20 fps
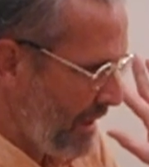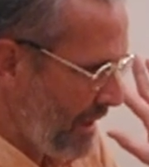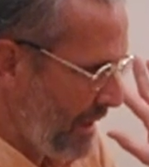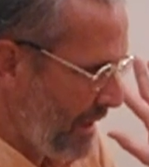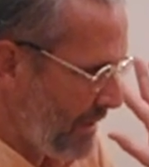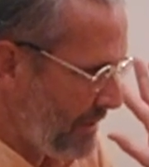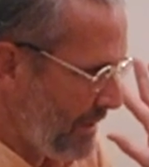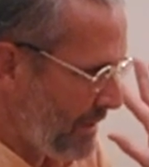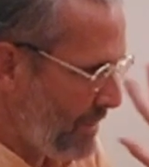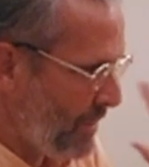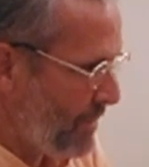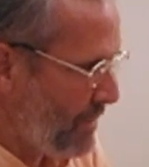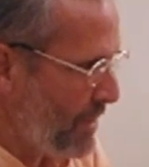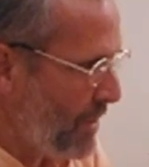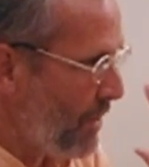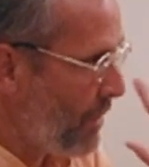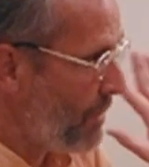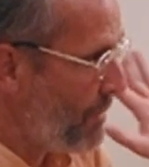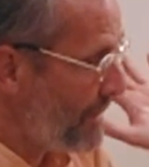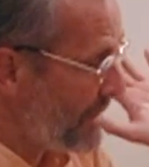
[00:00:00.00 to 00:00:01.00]
they don't
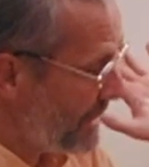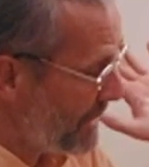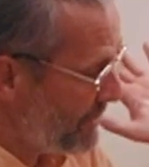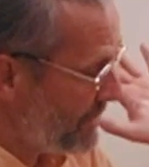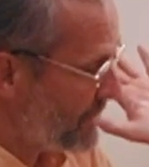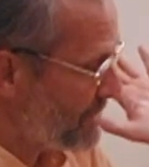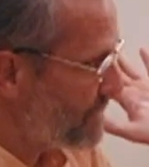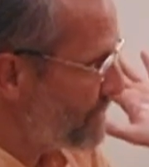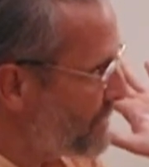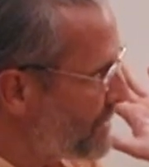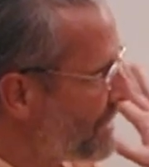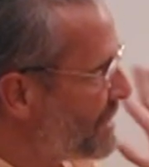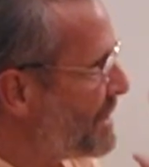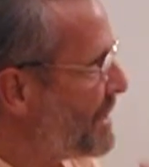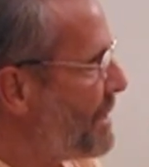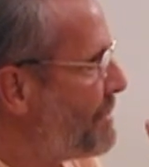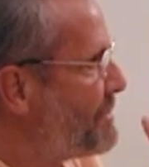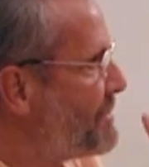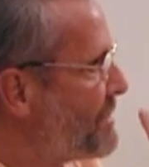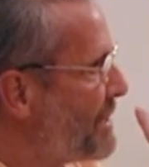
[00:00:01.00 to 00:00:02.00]
know, but he was
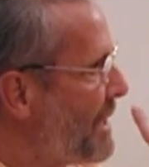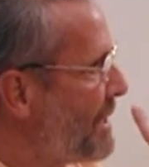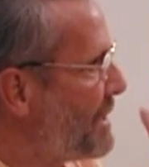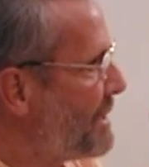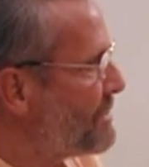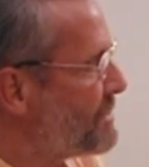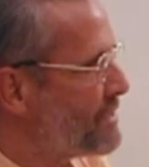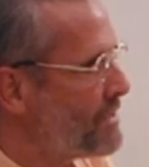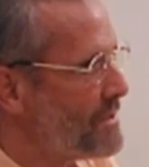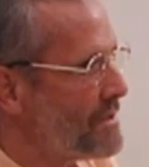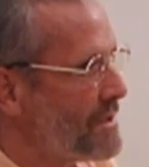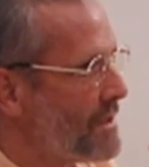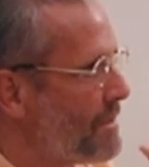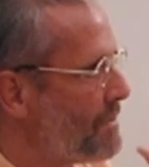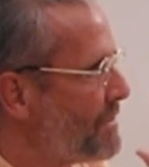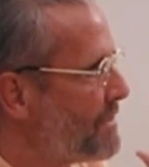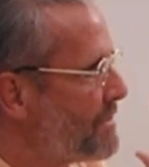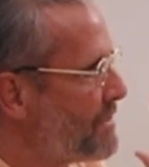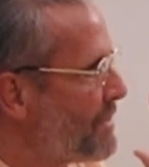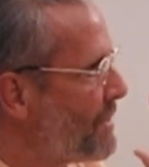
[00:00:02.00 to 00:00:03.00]
really upset. And as soon as he
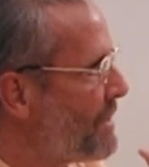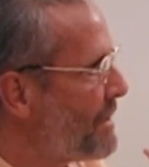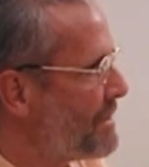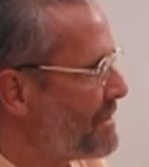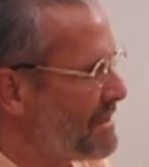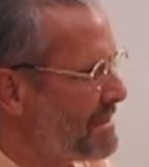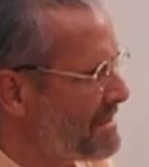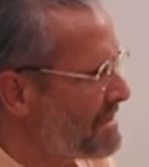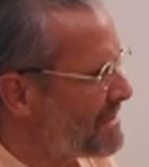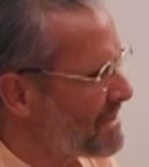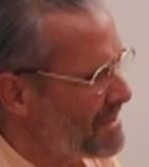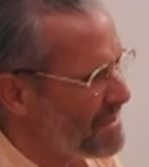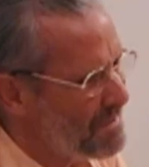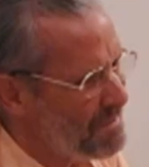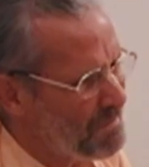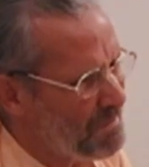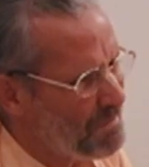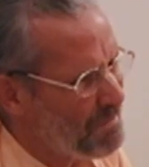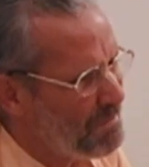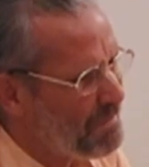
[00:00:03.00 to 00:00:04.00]
opened the door, he said,
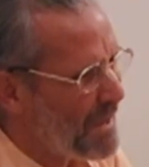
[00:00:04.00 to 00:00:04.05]
you